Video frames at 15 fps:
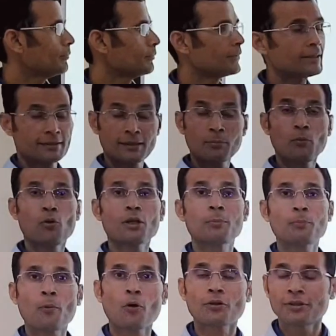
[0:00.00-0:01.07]
this is a more
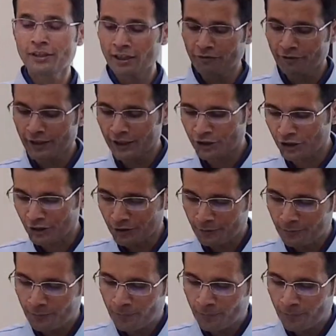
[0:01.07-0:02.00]
important definition.